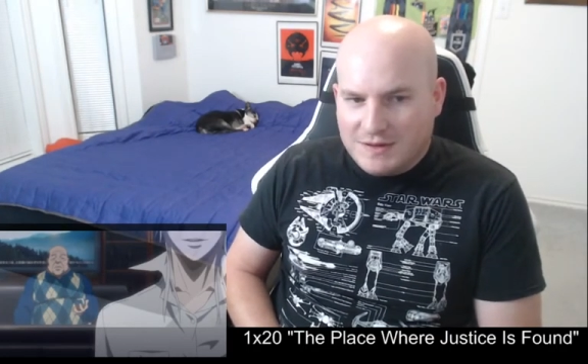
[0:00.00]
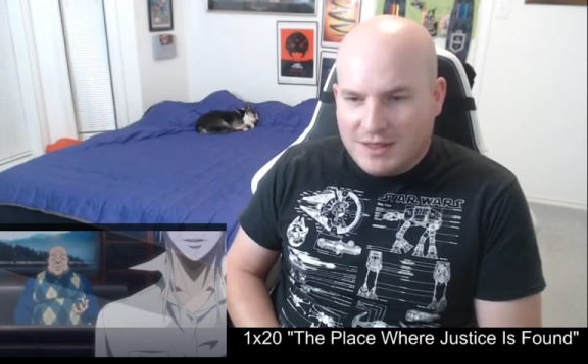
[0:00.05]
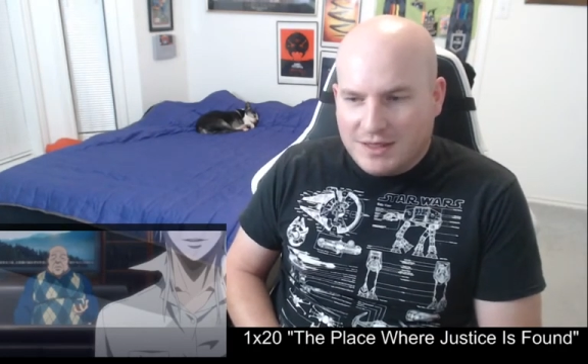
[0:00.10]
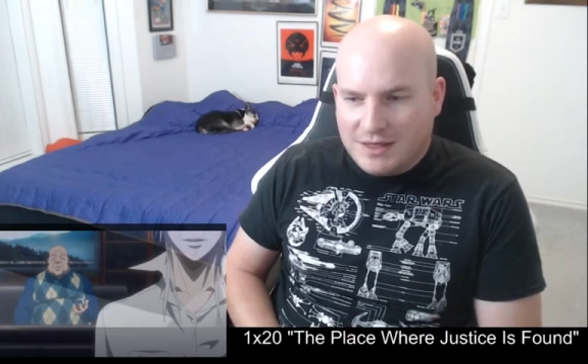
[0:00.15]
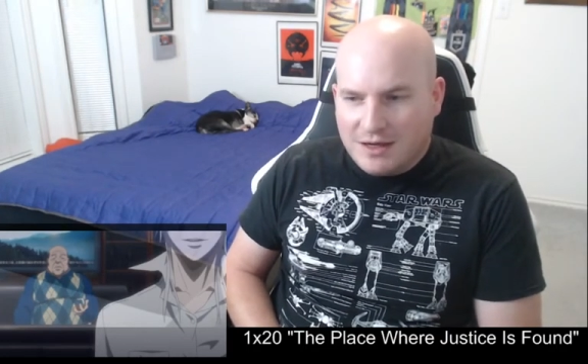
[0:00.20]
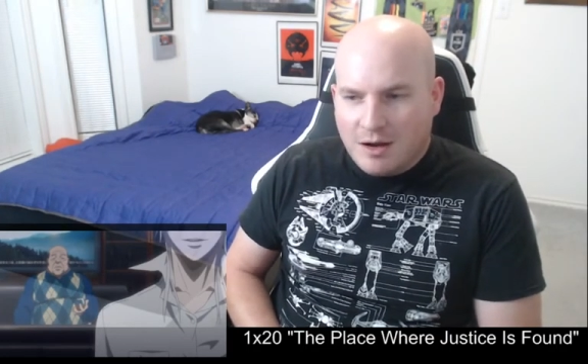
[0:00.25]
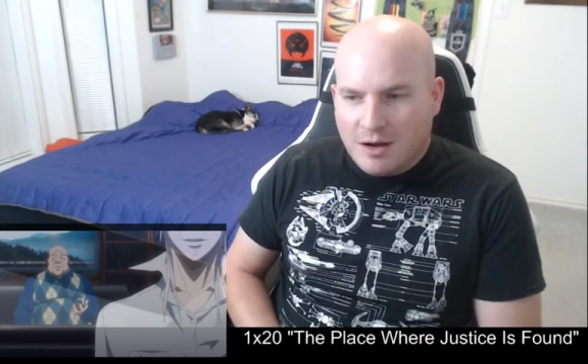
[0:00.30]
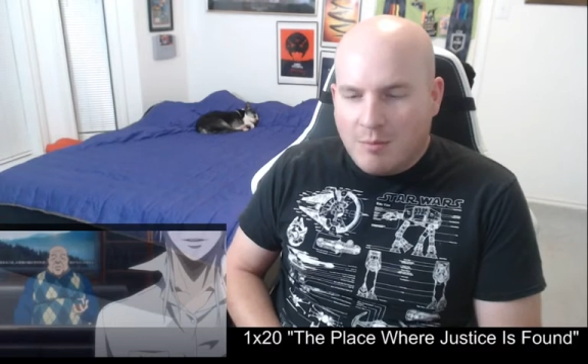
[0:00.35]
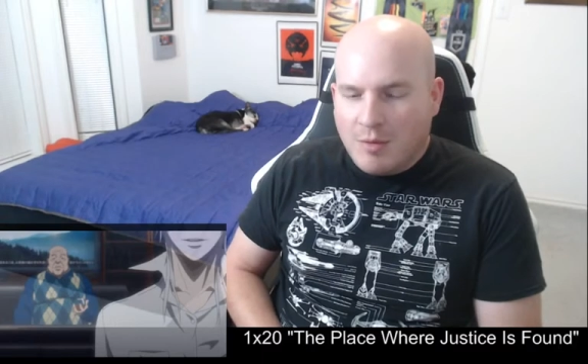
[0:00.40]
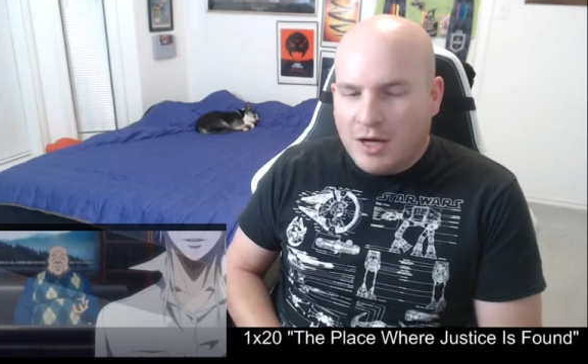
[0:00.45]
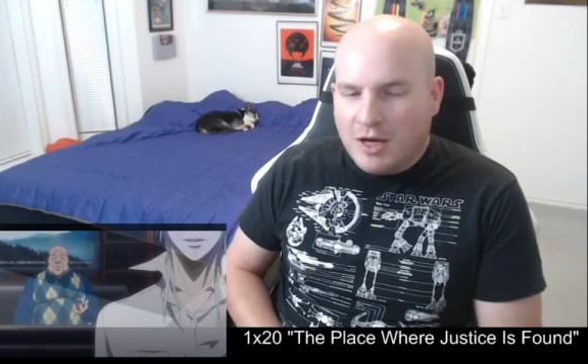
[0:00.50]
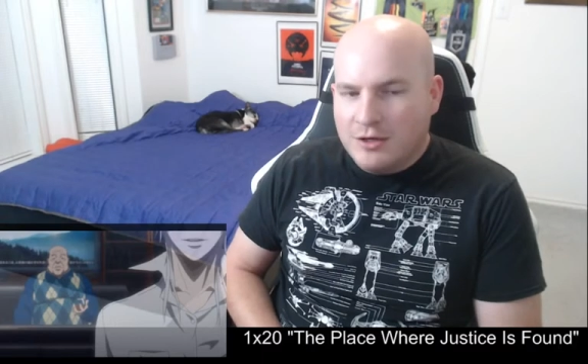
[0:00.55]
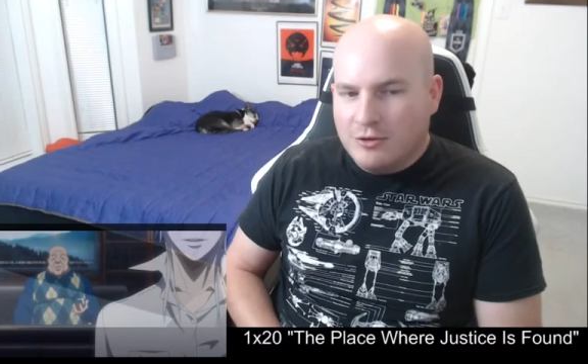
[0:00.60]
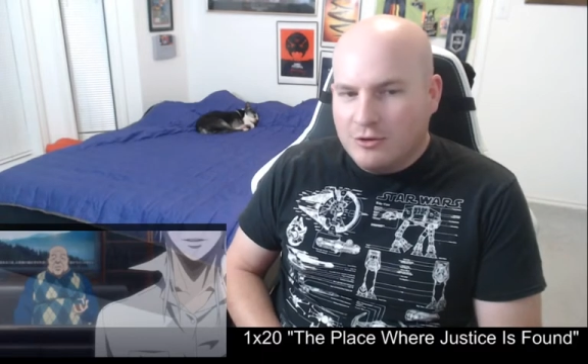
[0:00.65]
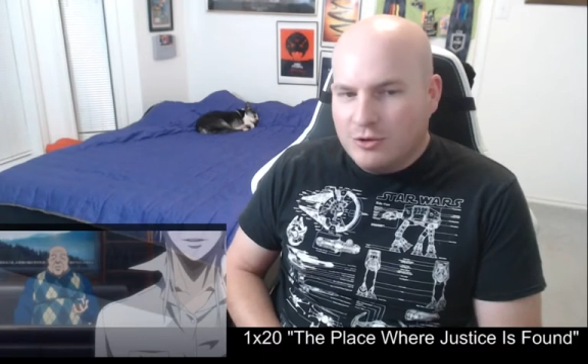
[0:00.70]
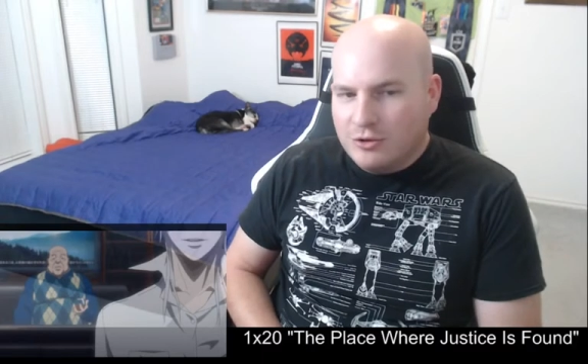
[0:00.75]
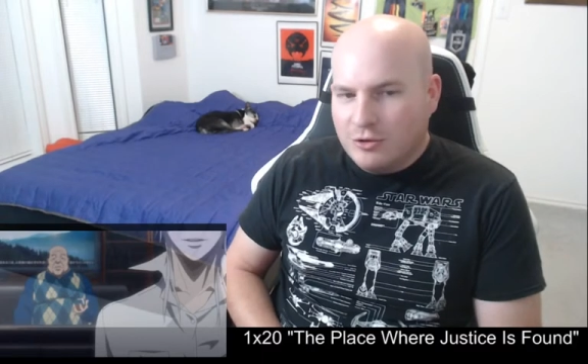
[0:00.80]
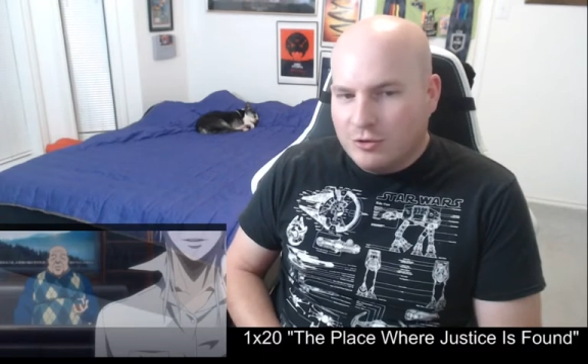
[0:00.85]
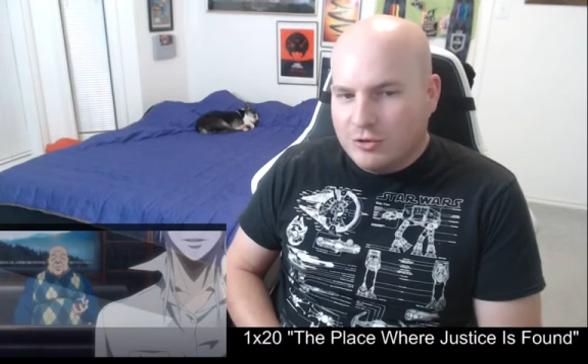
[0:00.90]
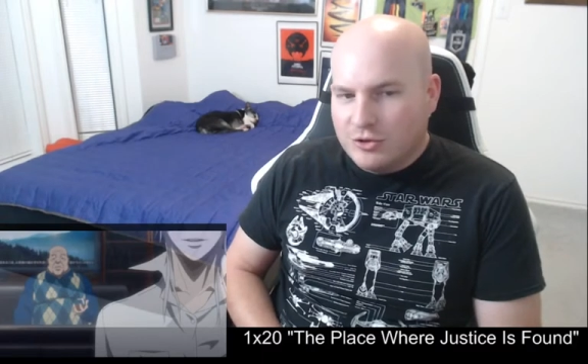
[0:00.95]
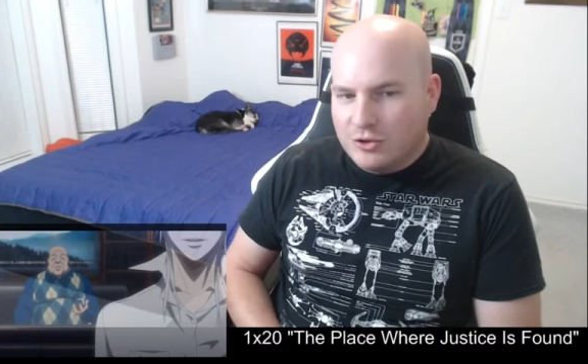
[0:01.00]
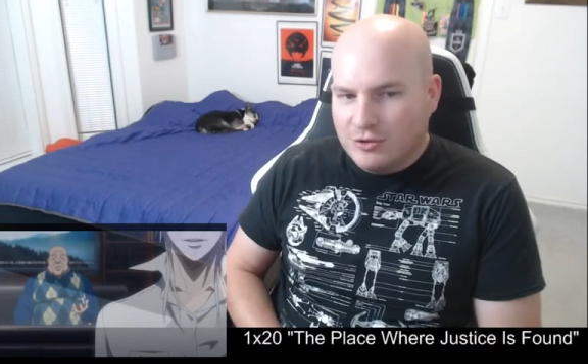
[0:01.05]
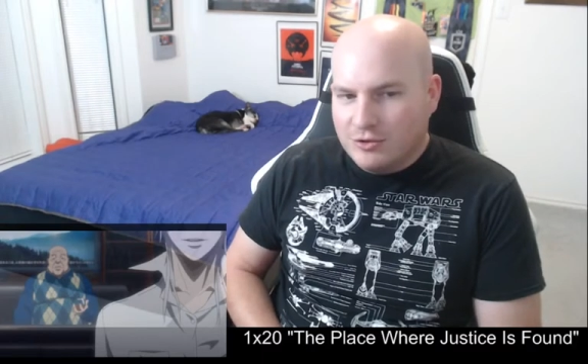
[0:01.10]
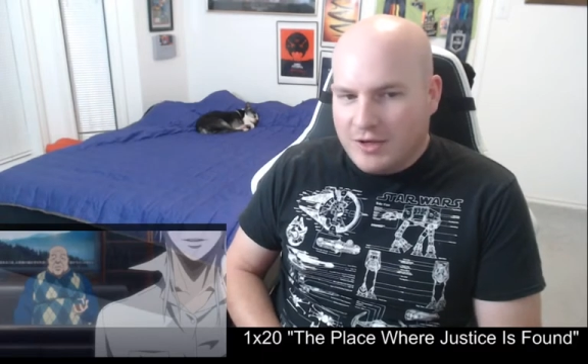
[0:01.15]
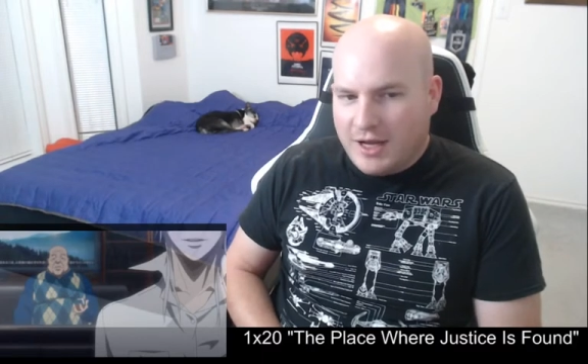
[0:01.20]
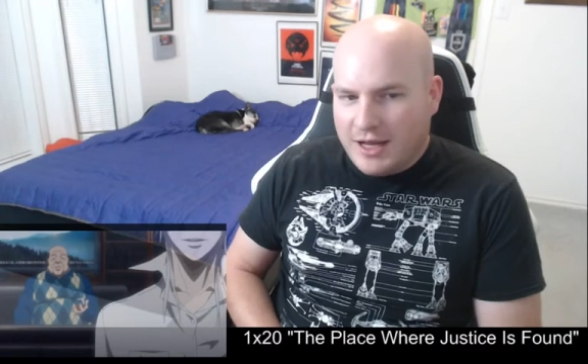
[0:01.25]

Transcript: Like a monocultured